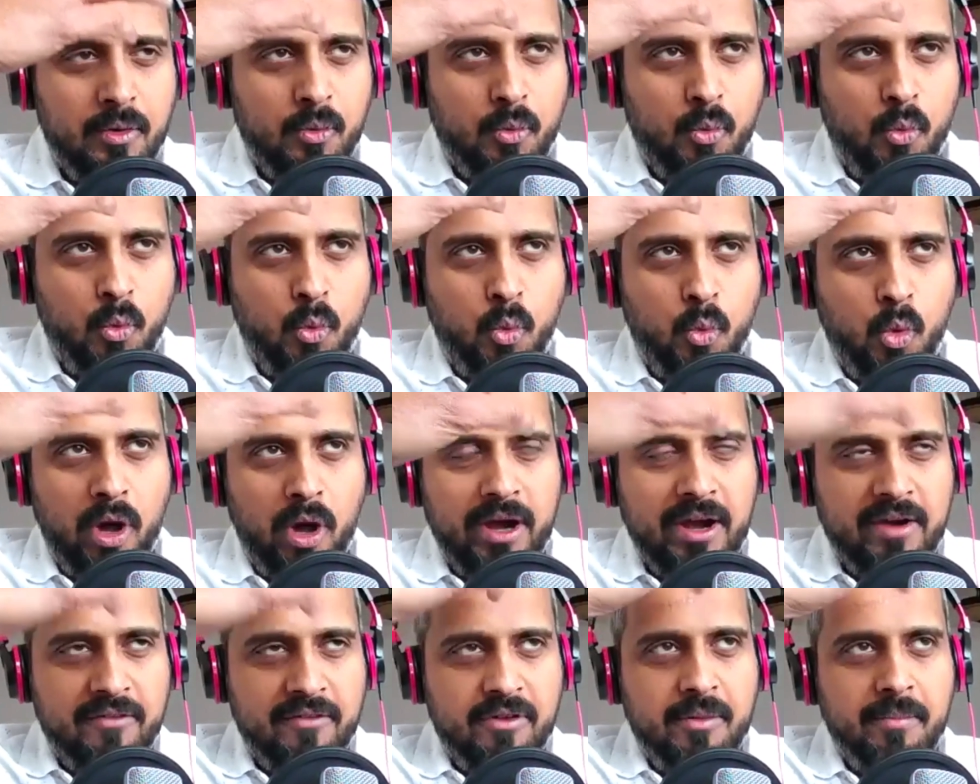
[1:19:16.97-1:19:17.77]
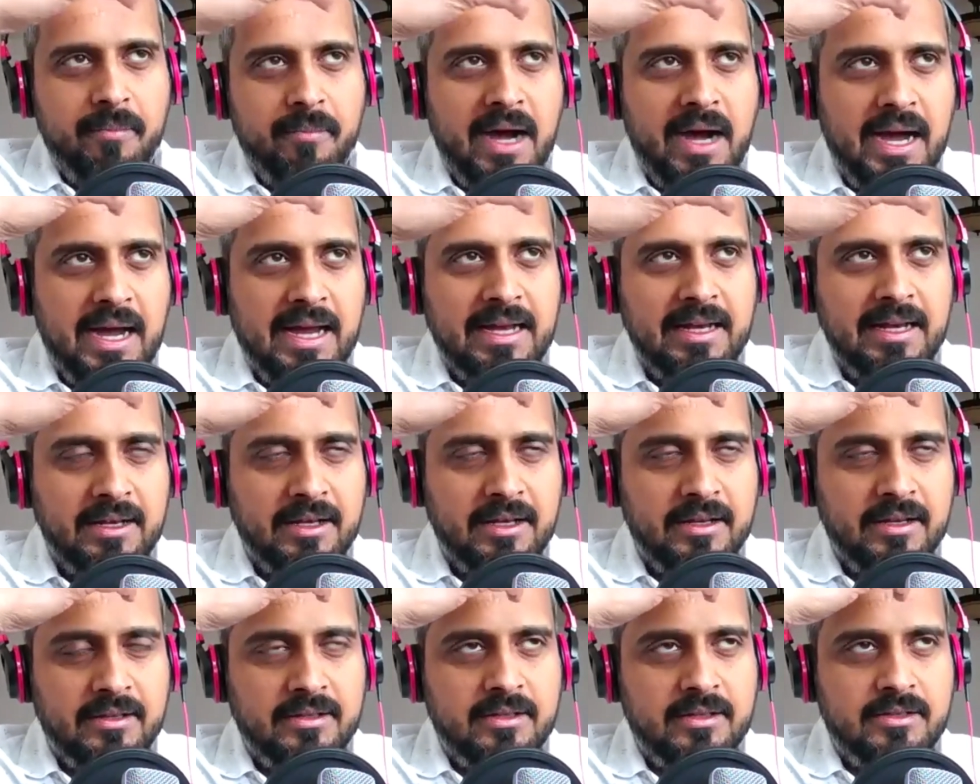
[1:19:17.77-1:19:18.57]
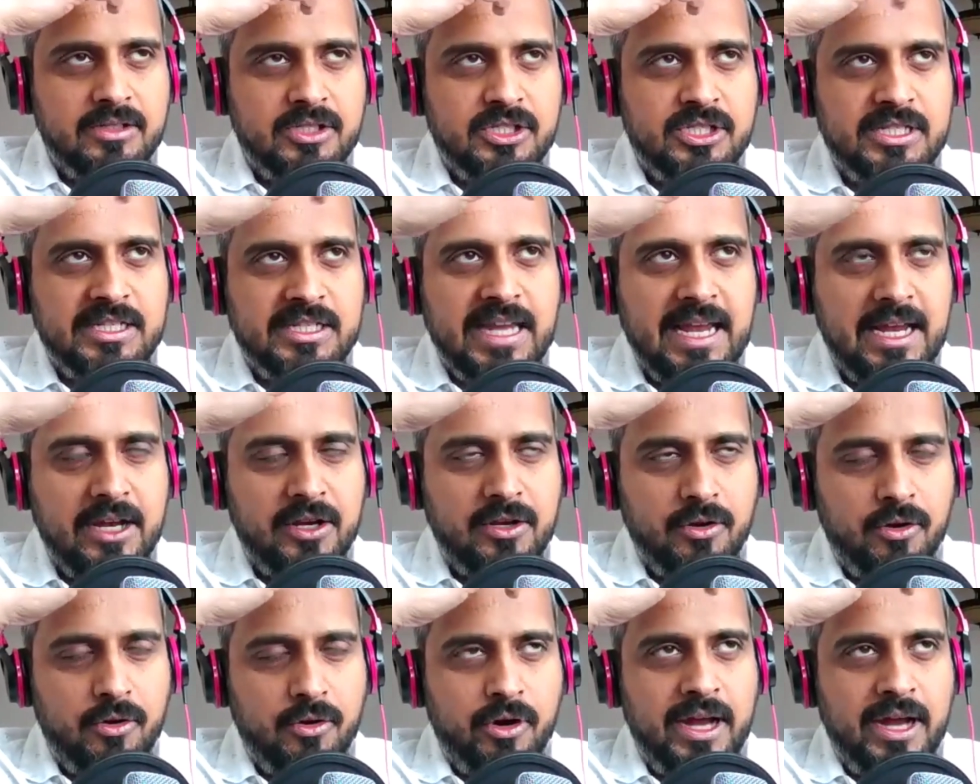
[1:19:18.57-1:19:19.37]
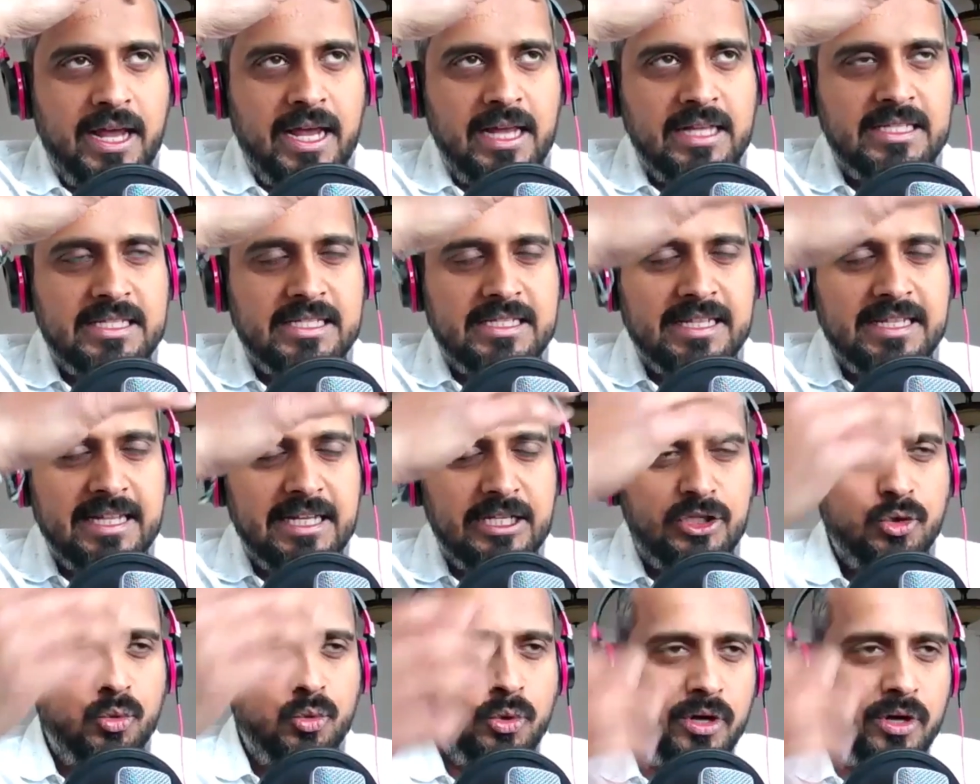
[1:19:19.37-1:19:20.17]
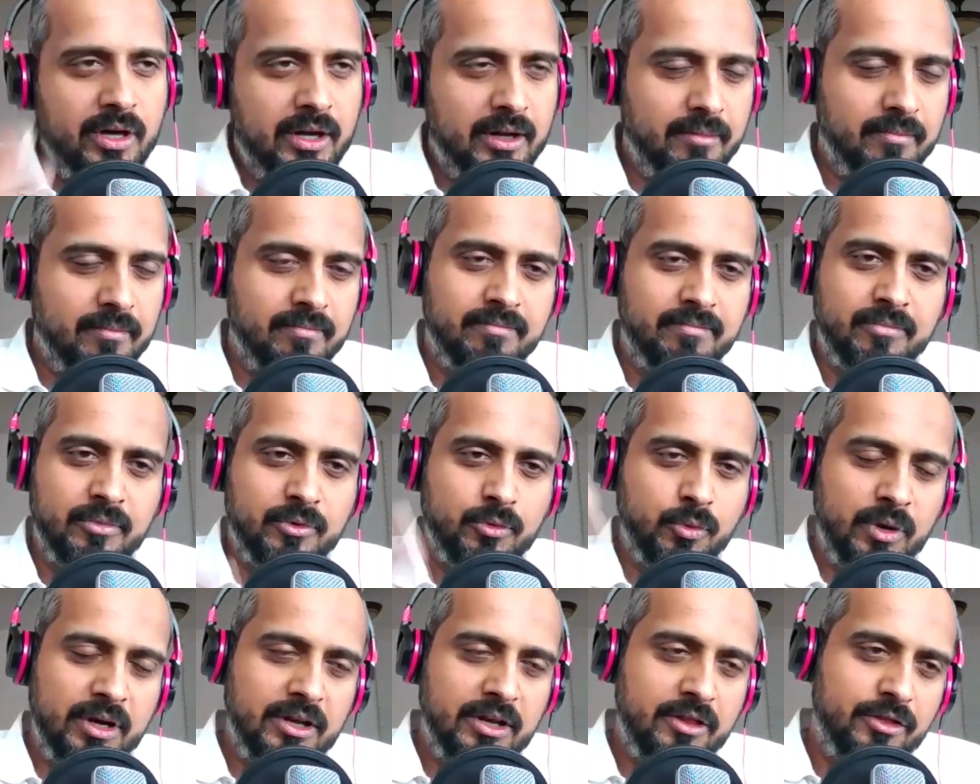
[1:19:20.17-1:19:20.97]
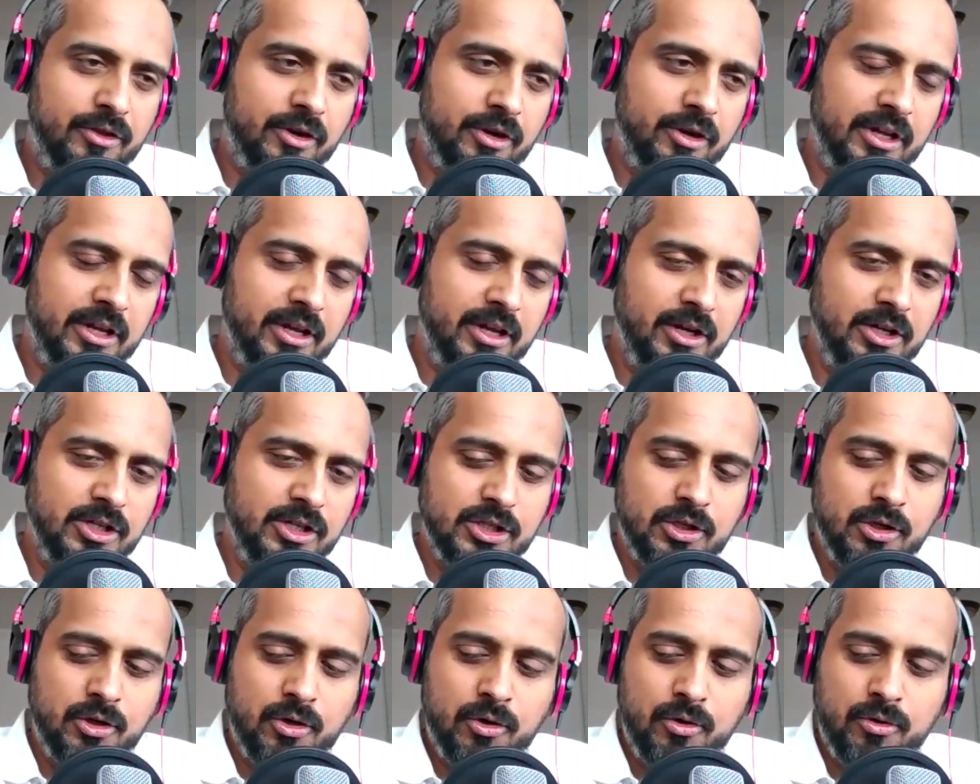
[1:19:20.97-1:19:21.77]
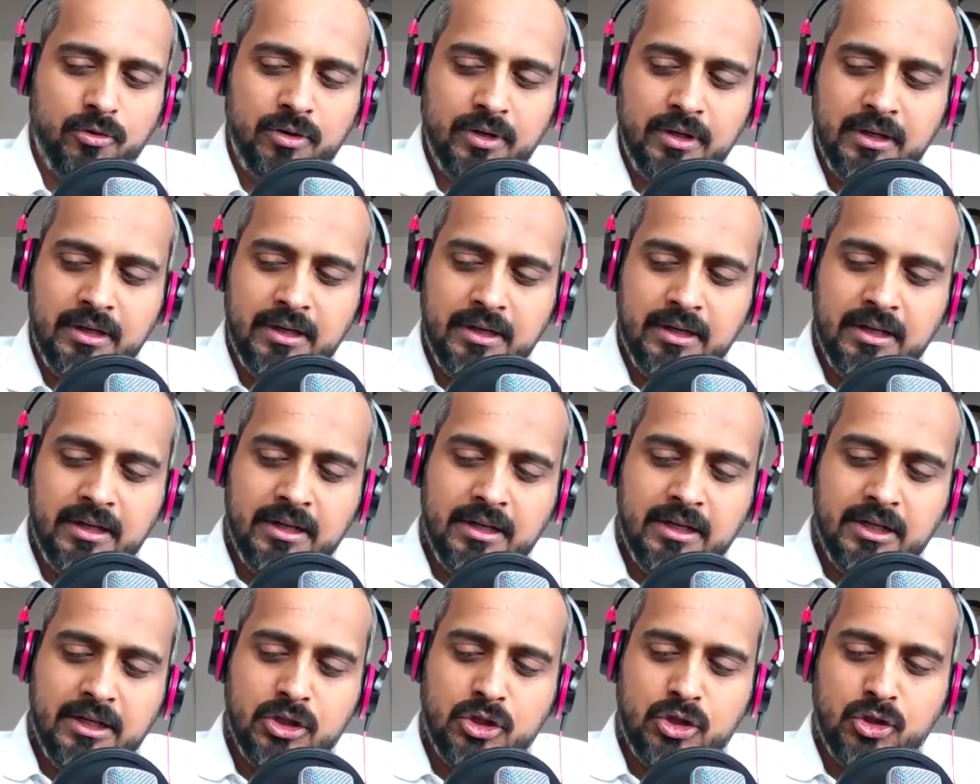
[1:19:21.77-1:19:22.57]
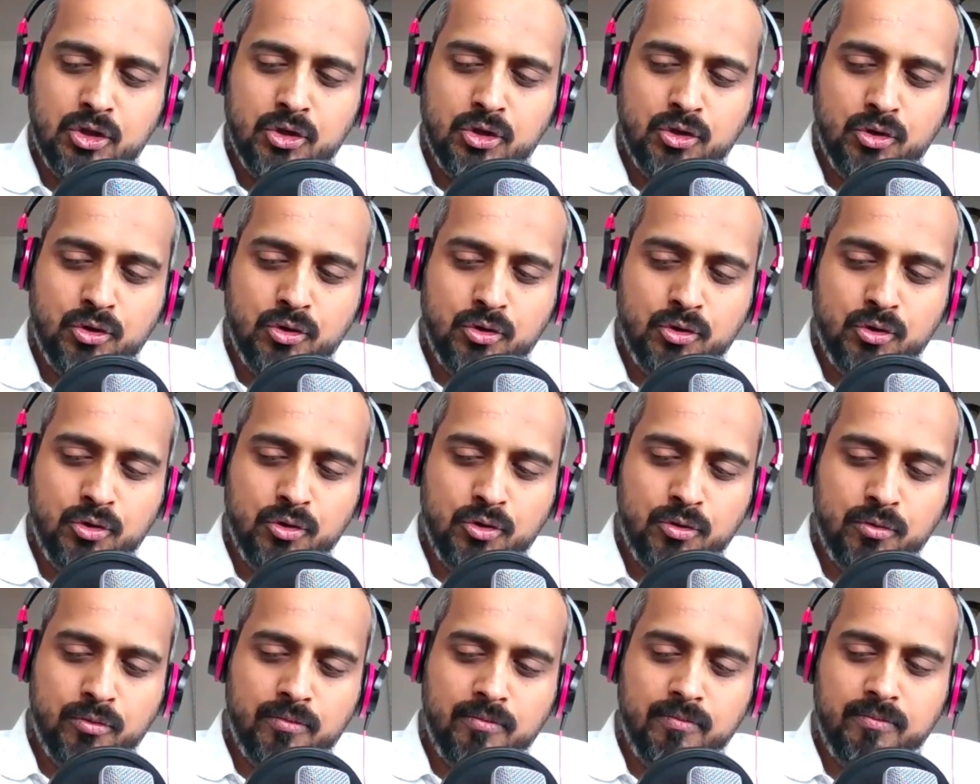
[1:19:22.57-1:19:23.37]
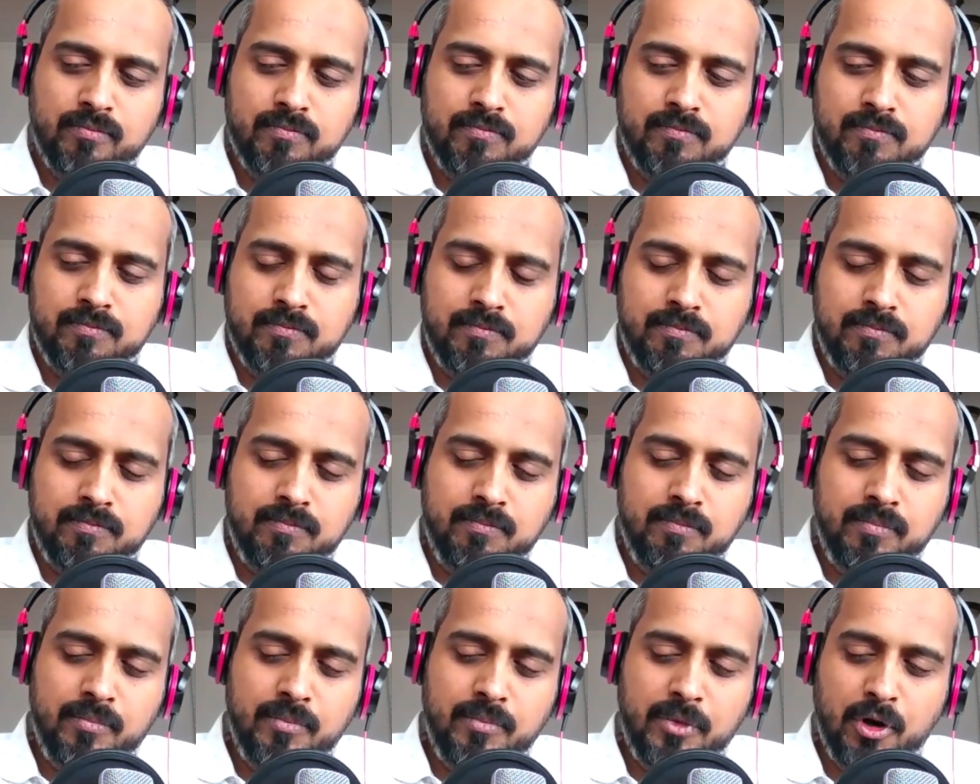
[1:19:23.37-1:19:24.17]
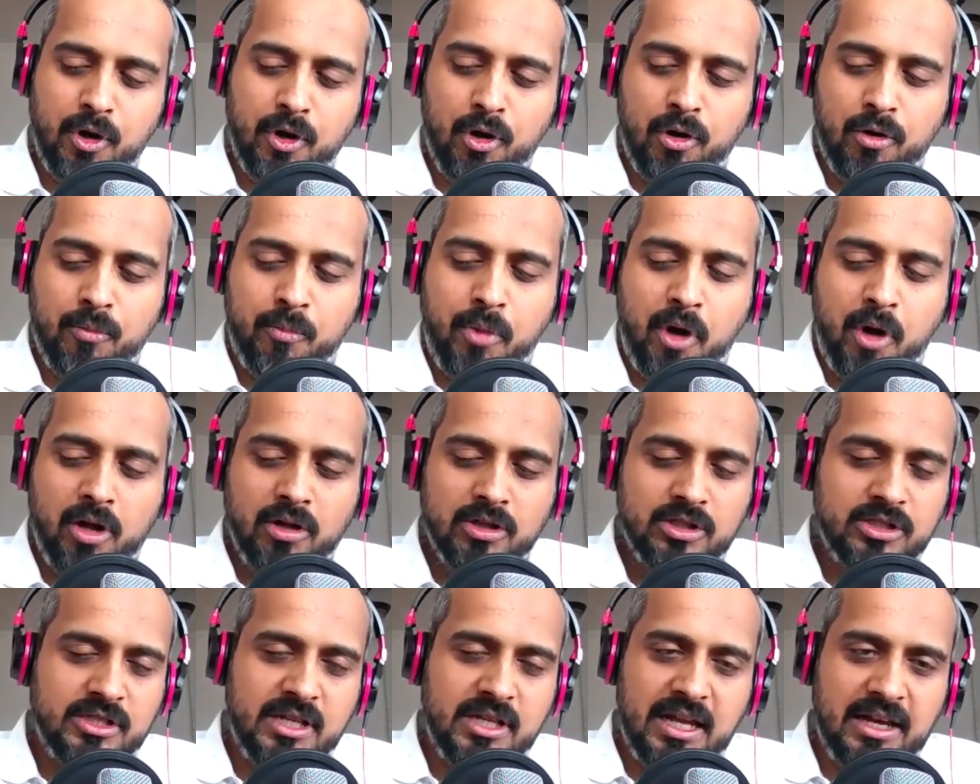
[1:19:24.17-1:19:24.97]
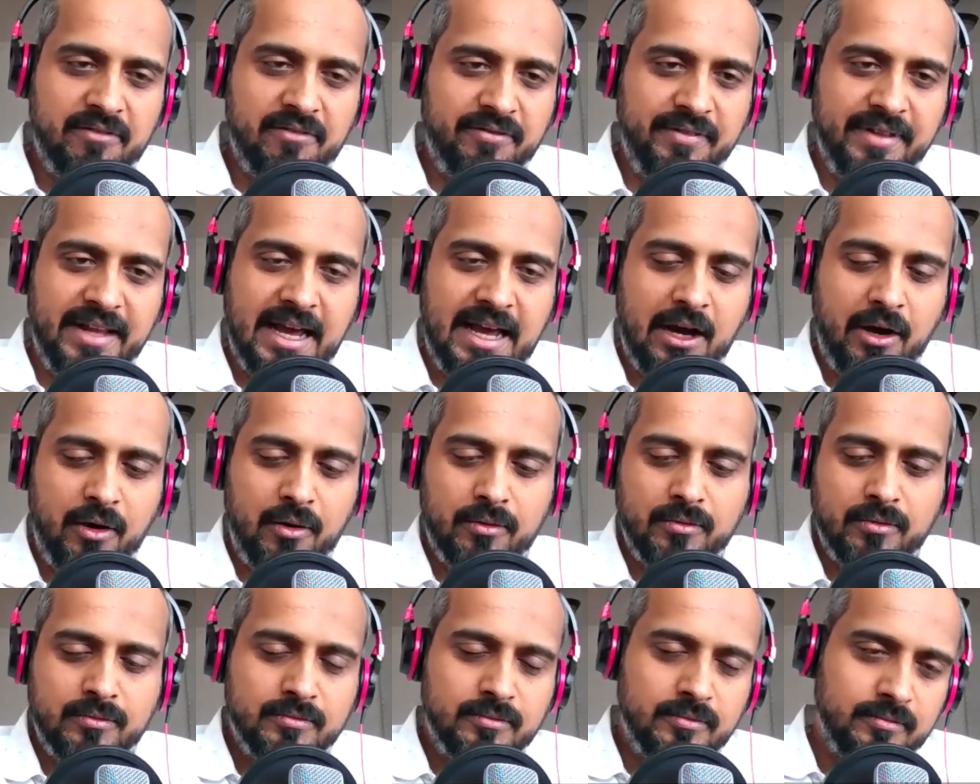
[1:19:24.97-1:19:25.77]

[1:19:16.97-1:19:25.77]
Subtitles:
whatever mind state or head state you were in 20, 30 years ago to, Paul's life now?